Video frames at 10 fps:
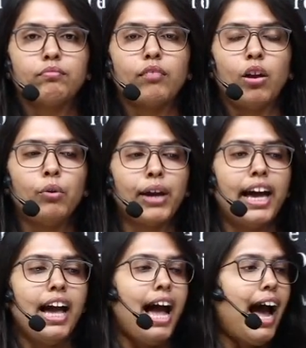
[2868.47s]
Okay.
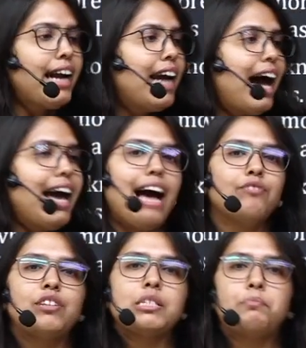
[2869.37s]
And I have
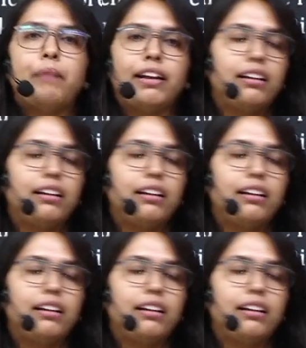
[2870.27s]
this pen,